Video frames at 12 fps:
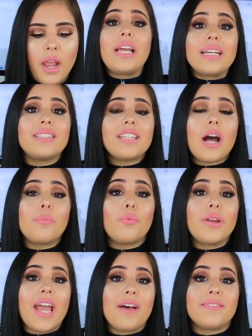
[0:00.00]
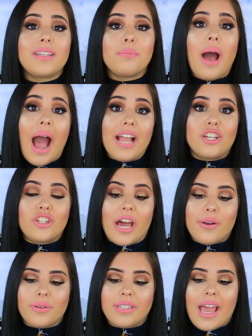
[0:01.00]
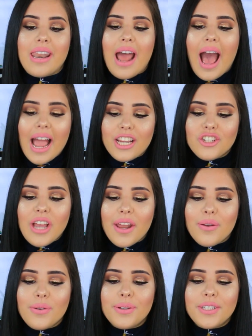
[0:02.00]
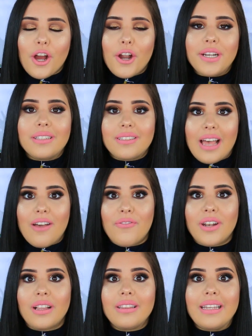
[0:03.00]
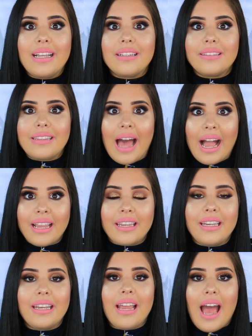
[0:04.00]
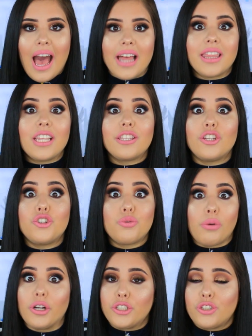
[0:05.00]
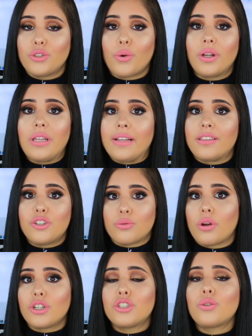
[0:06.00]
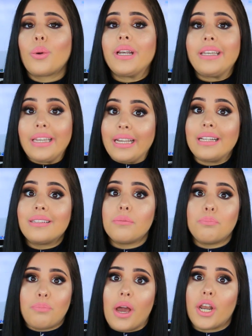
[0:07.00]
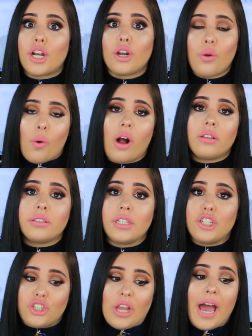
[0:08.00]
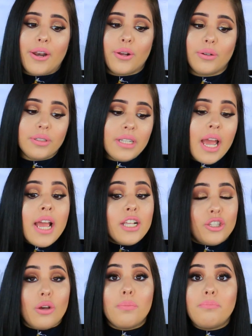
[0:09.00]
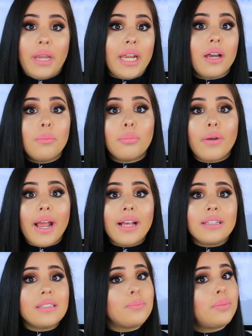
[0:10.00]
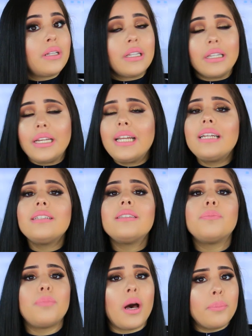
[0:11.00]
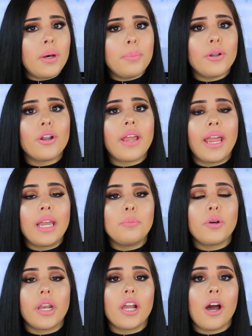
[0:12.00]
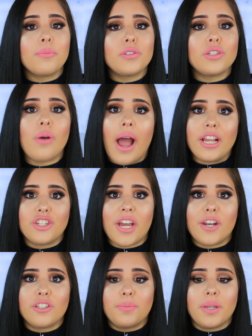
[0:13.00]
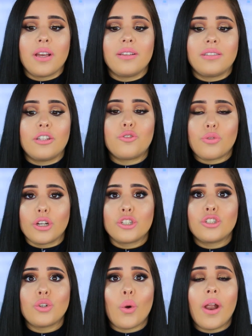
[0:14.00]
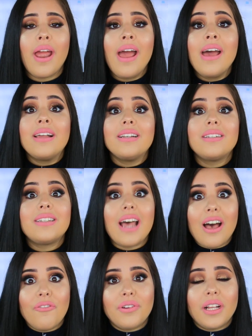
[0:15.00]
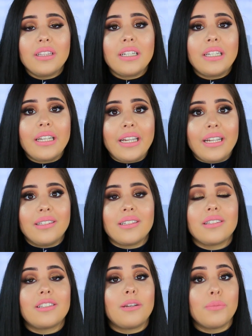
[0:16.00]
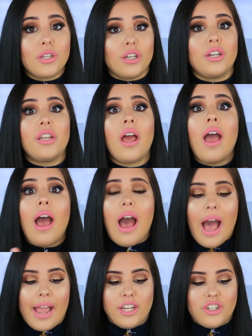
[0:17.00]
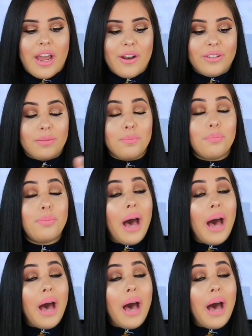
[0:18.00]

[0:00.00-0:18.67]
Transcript: Next up, we have some eyeshadows, and eyeshadows are definitely lacking at the drugstore. Like, the drugstore needs better quality shadows. So makeup brands, please pump up your game when it comes to eyeshadows, because the drugstore definitely needs some good eyeshadows.